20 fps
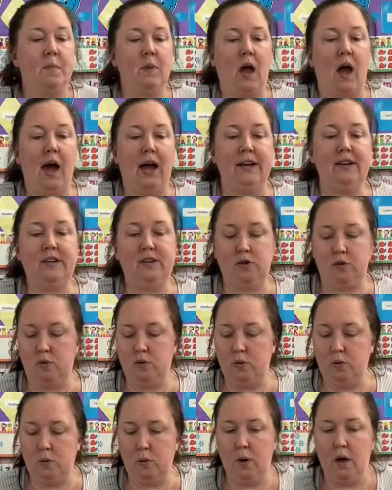I
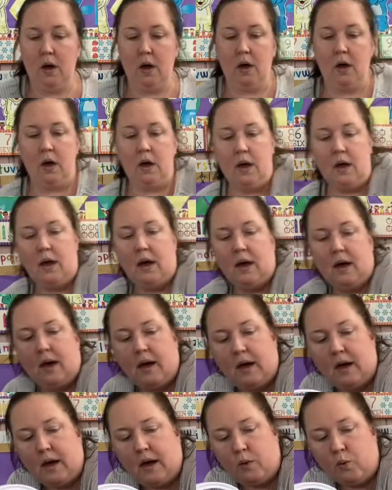do,
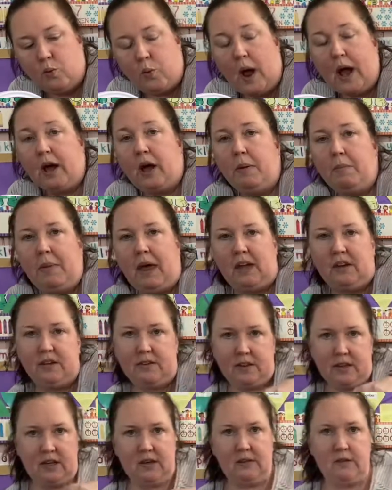recommend
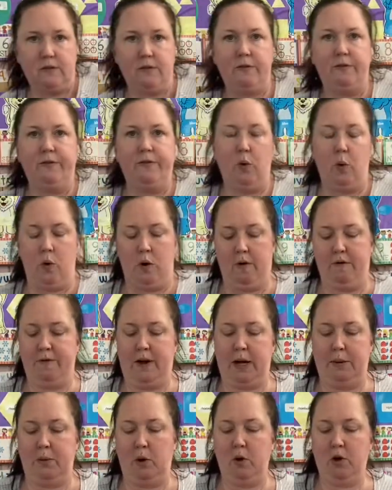these for
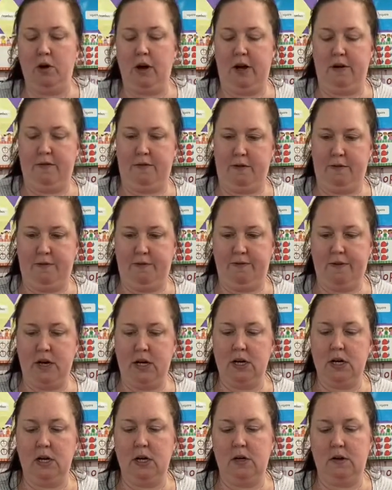fine motor and for
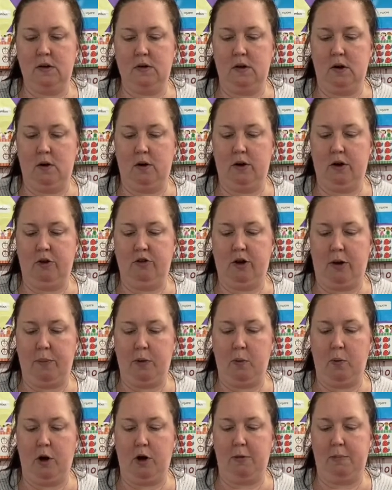fun. So you're gonna drop the
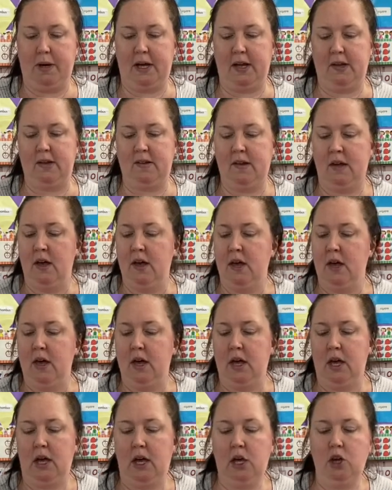water beads
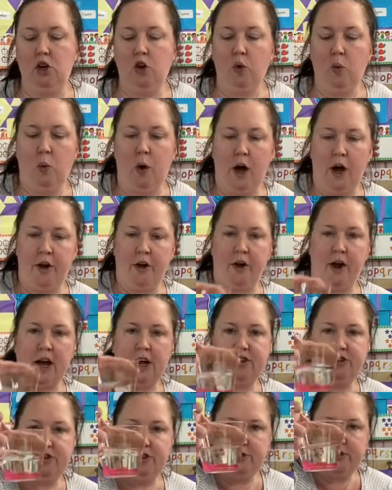in your water. I
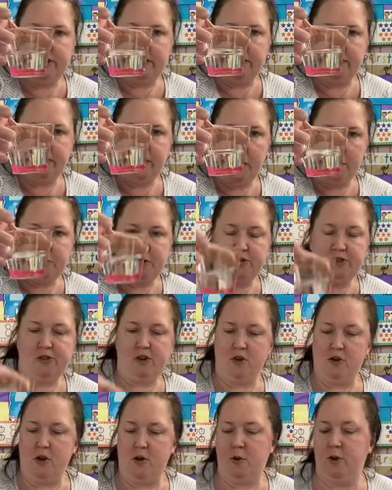just used a little cup to show
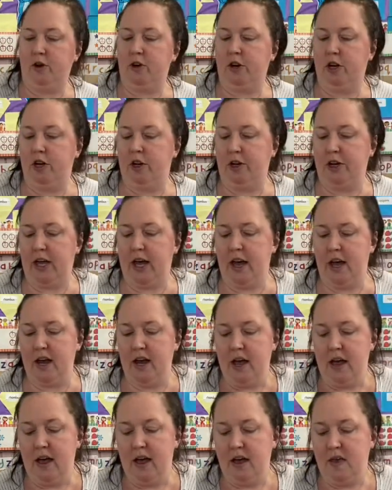you. And you're gonna look at,
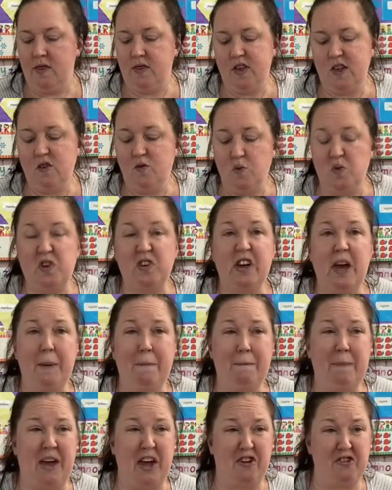these will
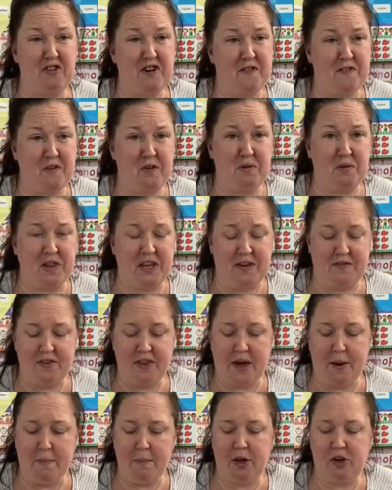get bigger if you leave
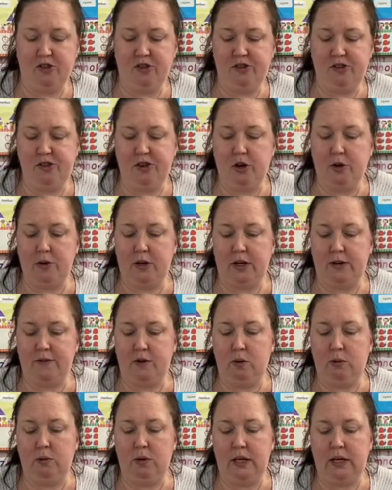them, but just know that if
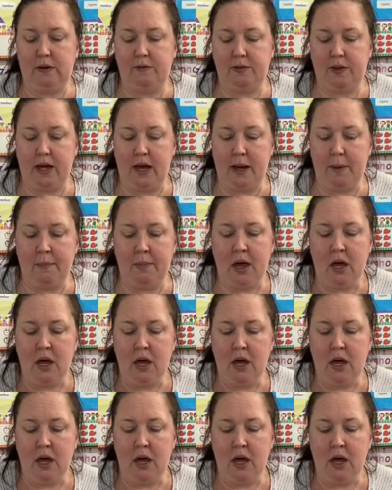you leave them